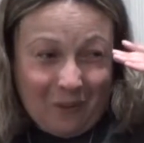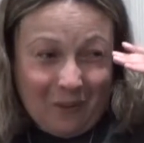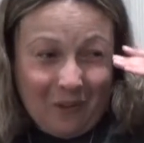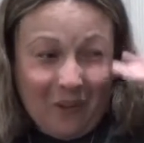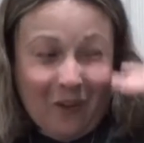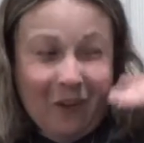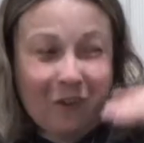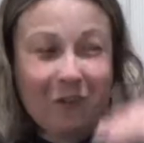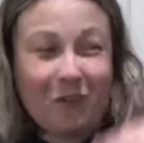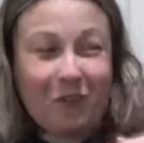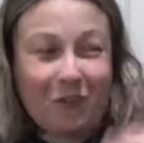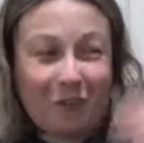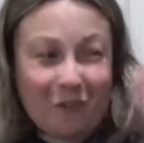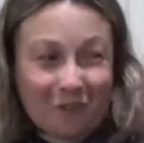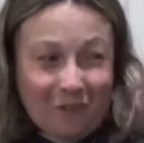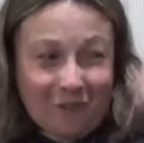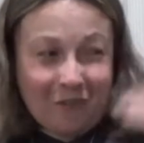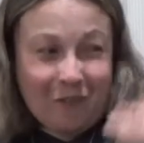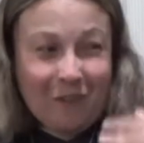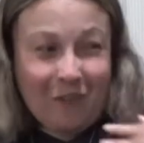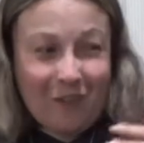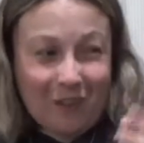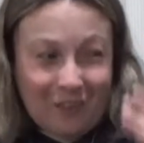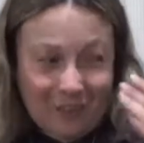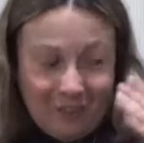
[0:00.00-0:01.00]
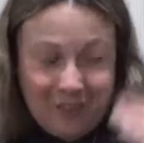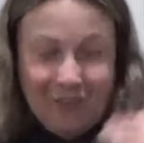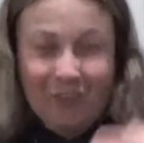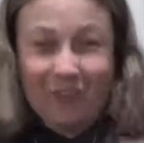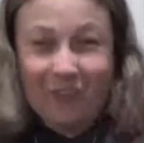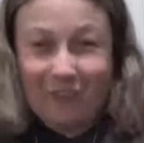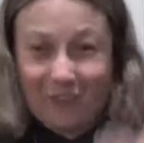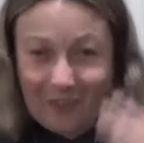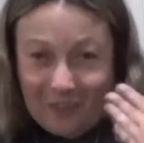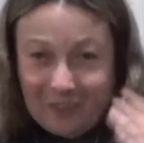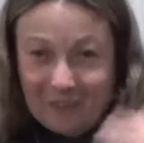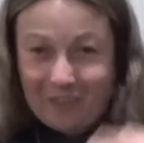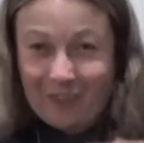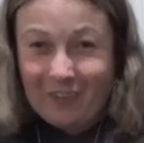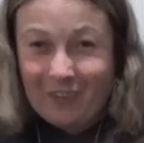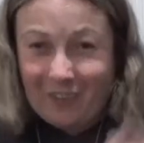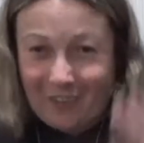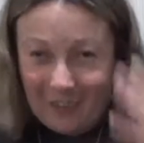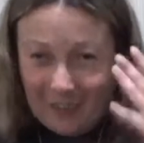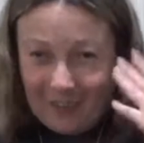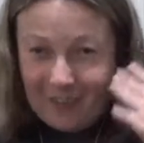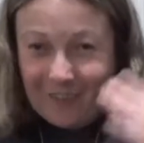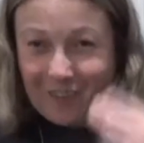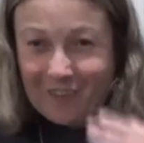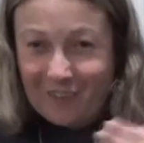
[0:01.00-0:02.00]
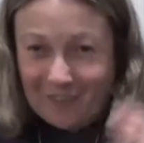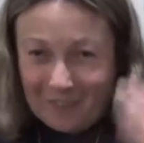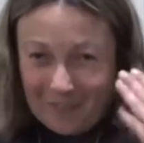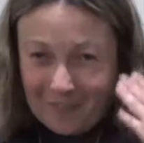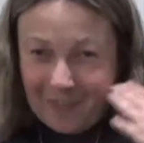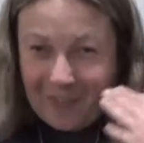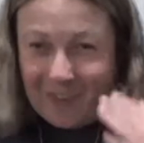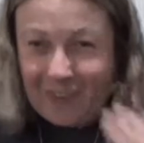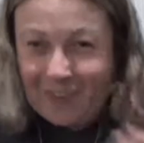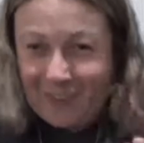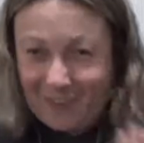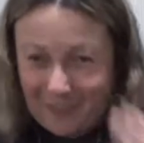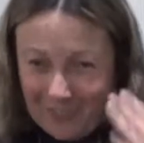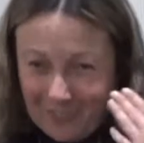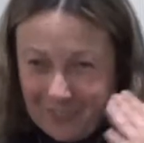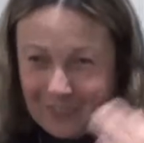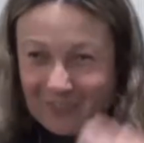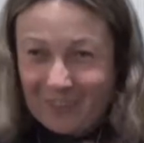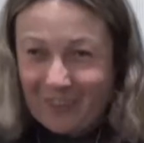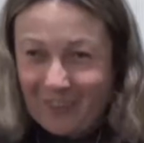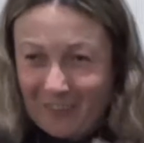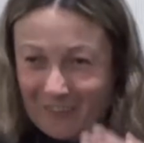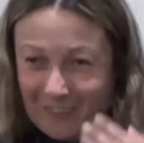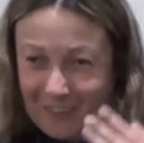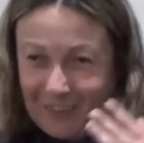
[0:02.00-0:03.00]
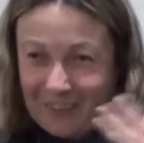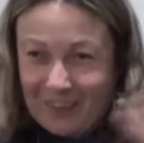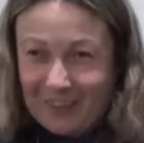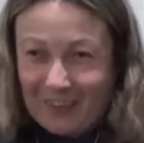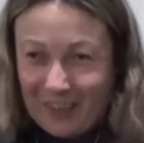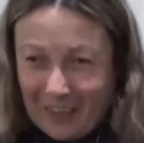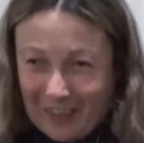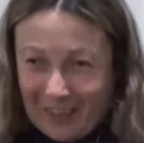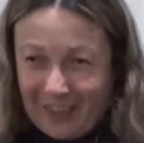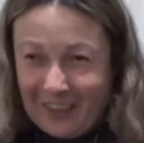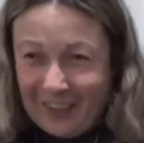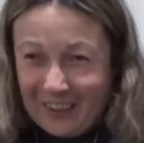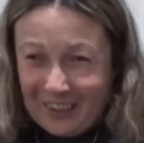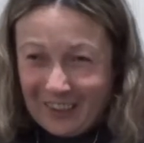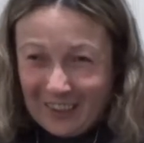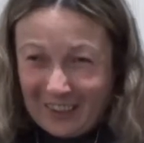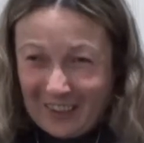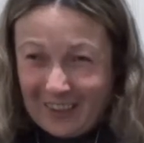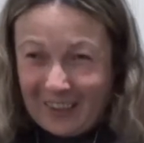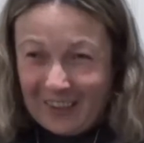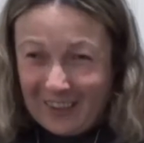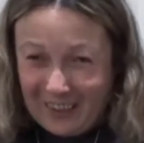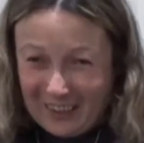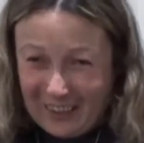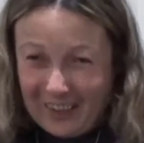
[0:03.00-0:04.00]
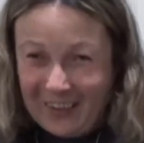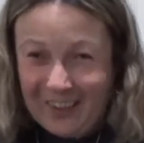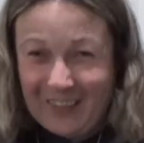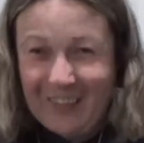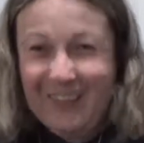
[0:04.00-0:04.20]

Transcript: How do I remain to be relevant? How do I remain to be relevant? La la la la la.